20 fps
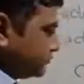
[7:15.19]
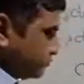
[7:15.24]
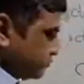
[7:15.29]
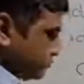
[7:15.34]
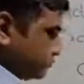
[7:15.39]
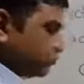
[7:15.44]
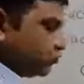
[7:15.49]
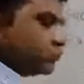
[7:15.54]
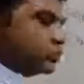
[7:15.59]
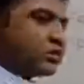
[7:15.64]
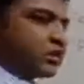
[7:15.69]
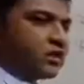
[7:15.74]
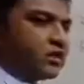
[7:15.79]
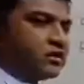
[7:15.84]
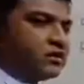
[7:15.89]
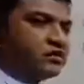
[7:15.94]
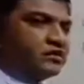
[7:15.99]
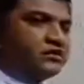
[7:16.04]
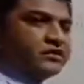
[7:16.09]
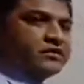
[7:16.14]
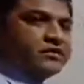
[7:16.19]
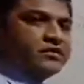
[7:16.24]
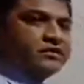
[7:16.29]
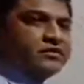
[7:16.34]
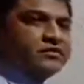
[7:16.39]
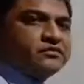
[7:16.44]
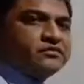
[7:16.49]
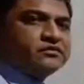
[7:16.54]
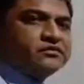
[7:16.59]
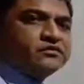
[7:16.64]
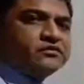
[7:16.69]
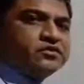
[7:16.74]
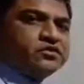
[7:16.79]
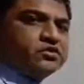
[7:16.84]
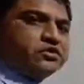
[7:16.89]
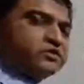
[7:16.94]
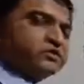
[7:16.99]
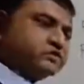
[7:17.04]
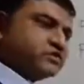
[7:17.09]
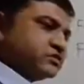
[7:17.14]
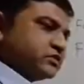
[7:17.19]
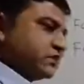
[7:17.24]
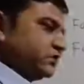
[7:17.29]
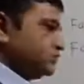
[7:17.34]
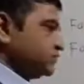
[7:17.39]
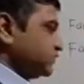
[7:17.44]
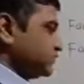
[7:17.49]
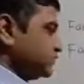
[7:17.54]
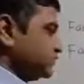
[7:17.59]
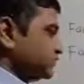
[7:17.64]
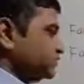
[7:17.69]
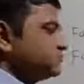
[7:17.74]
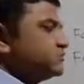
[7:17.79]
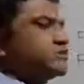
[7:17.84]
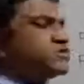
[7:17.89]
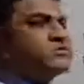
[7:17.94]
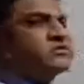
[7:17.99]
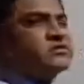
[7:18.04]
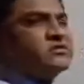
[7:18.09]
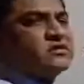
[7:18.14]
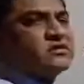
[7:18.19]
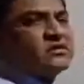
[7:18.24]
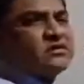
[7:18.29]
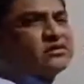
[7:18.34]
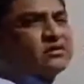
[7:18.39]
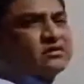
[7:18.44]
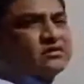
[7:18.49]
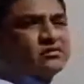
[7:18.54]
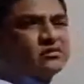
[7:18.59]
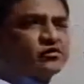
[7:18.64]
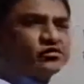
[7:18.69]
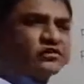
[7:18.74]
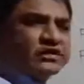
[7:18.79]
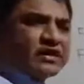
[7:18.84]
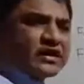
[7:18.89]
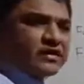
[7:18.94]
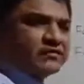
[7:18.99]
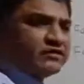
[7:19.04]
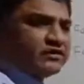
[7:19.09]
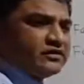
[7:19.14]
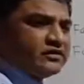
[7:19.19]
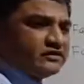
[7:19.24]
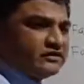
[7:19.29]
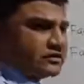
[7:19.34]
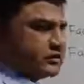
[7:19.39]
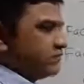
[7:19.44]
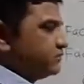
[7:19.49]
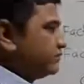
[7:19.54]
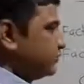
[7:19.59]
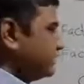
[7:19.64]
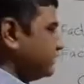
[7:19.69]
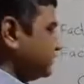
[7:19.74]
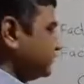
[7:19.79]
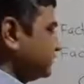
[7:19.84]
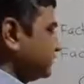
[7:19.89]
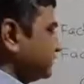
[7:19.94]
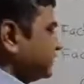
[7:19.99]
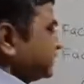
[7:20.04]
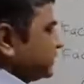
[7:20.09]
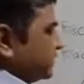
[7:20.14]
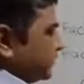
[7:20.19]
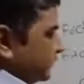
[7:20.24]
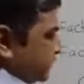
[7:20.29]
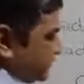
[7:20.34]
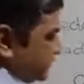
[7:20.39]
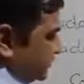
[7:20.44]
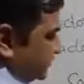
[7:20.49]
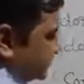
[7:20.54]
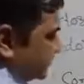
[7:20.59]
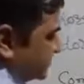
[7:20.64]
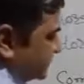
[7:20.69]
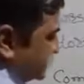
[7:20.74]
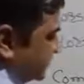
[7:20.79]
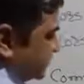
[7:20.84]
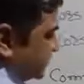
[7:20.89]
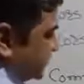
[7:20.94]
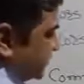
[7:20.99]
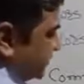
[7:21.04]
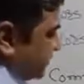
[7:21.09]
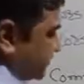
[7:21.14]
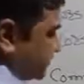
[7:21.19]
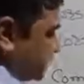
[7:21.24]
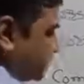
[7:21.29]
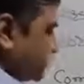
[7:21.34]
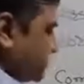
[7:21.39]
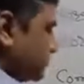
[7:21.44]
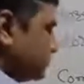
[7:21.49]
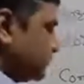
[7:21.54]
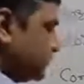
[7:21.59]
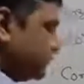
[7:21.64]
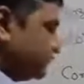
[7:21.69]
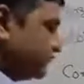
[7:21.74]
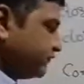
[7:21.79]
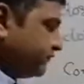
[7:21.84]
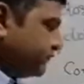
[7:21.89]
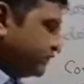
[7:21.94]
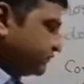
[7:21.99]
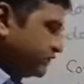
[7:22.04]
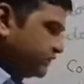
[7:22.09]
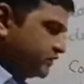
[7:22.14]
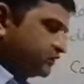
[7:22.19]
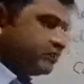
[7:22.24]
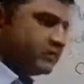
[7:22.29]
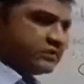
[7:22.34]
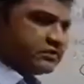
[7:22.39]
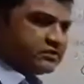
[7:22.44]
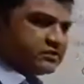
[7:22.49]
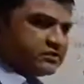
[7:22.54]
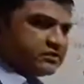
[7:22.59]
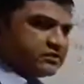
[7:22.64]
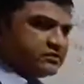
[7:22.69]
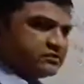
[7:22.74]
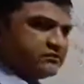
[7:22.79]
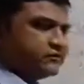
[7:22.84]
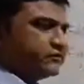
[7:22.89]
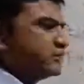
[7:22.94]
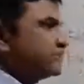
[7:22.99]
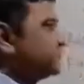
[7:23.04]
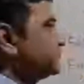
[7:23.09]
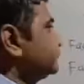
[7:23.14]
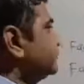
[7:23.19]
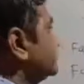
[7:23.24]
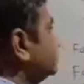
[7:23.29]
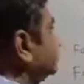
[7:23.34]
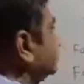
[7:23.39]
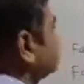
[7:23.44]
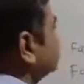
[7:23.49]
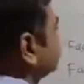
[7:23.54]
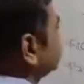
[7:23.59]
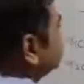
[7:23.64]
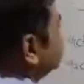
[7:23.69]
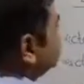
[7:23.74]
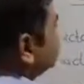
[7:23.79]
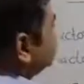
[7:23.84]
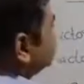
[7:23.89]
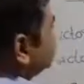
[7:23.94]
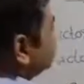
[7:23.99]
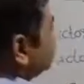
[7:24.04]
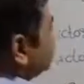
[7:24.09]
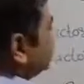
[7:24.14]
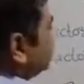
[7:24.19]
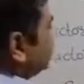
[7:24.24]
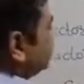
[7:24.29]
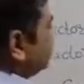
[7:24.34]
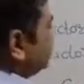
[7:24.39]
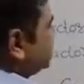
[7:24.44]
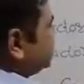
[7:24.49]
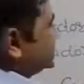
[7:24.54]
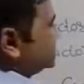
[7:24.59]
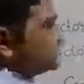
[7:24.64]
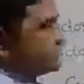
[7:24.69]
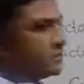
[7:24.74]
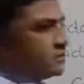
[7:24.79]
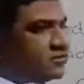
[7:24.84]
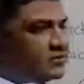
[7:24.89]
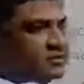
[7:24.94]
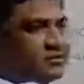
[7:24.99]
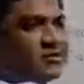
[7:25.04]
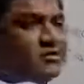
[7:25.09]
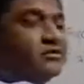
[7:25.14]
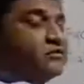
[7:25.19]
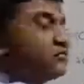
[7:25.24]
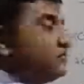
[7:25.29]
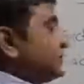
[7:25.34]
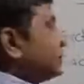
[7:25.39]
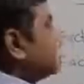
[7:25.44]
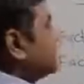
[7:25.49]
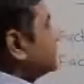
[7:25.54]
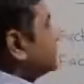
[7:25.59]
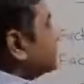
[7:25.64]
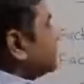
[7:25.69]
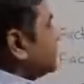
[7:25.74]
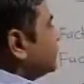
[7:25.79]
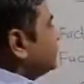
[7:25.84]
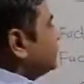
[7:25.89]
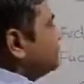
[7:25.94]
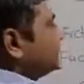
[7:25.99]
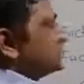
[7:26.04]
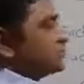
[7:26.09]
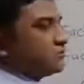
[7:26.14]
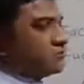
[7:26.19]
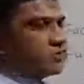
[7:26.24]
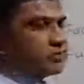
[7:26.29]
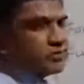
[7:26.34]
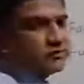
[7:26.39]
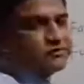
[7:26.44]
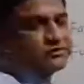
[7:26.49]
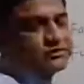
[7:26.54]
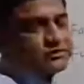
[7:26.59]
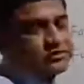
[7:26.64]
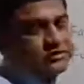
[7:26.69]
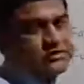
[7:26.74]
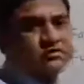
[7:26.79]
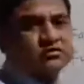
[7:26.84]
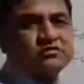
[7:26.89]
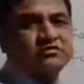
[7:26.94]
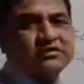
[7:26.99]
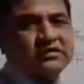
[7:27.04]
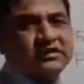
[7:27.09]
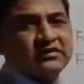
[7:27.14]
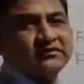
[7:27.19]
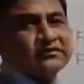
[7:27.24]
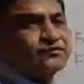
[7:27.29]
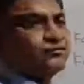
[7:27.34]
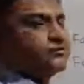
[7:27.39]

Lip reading: Both are leading to the same answer, means both are having same meaning. This is the greatest common divisor, which when we divide this, we'll get how many number of pieces to make.